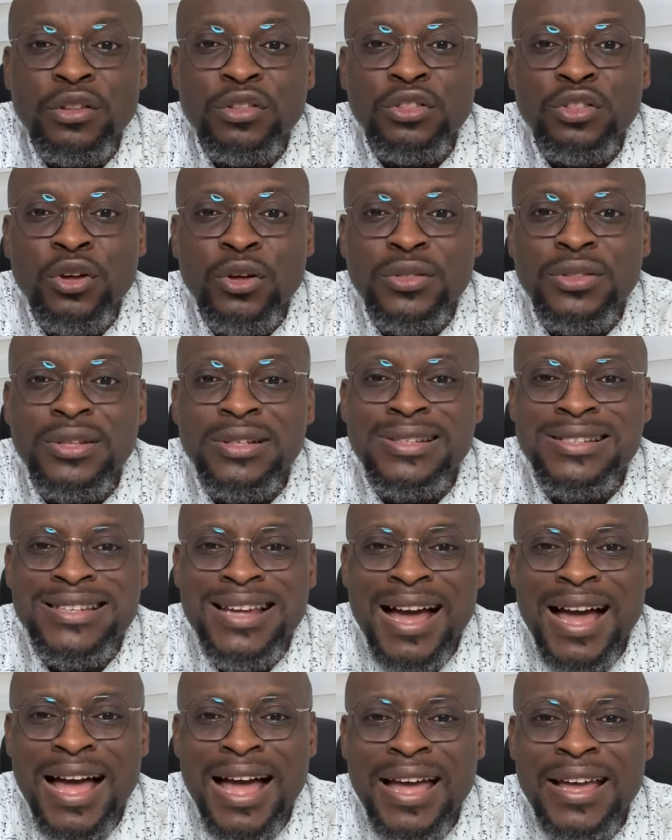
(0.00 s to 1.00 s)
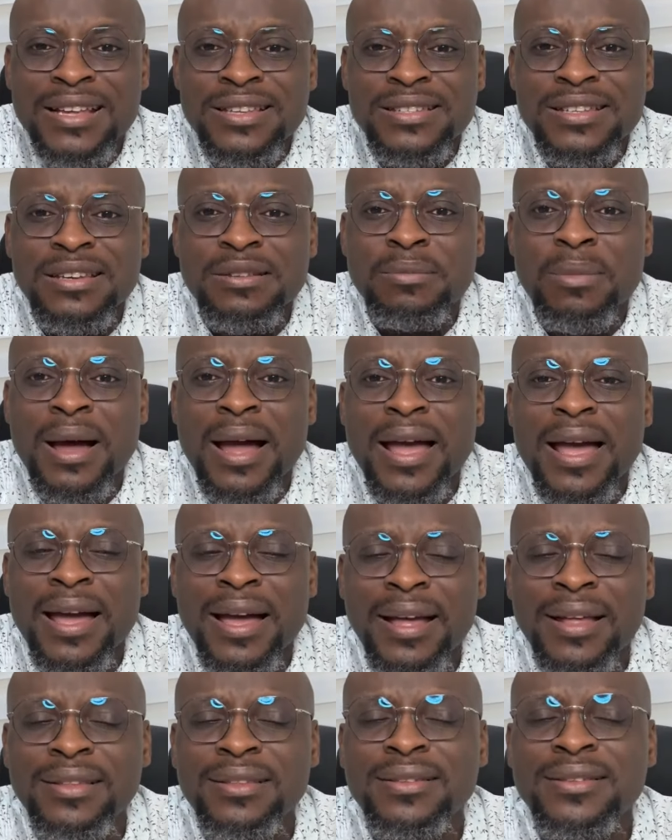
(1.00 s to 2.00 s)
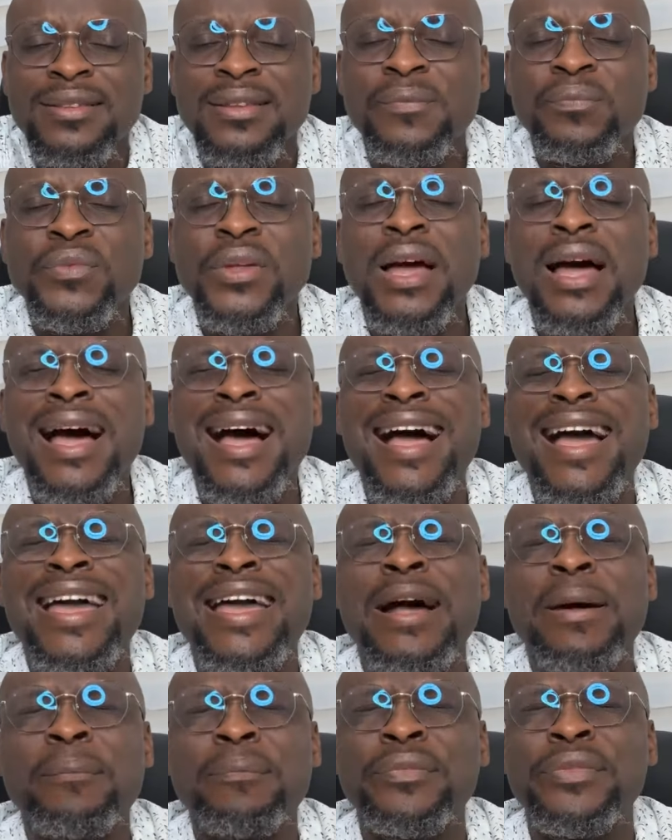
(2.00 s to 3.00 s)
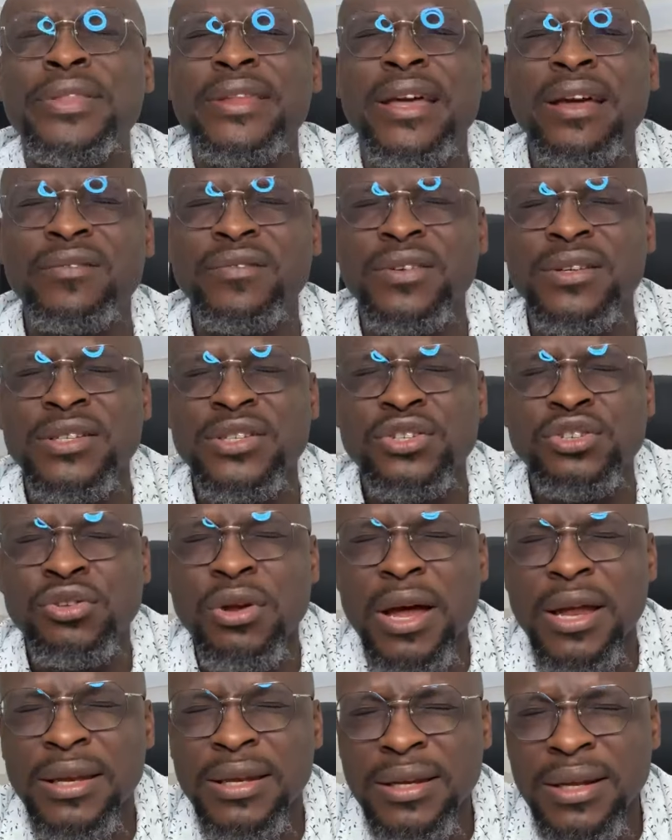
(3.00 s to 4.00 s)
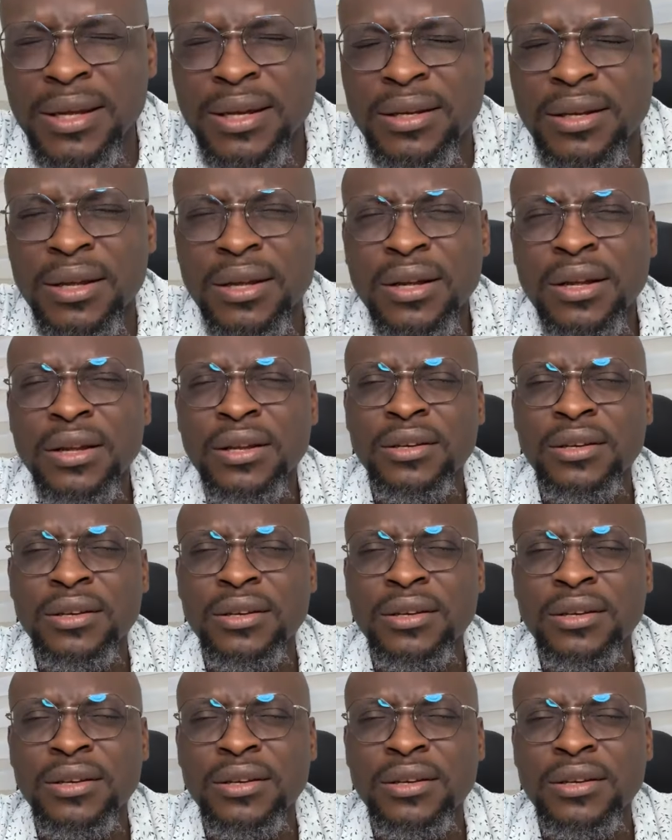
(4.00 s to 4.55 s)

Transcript: Nothing dies in my hands. I am never stranded.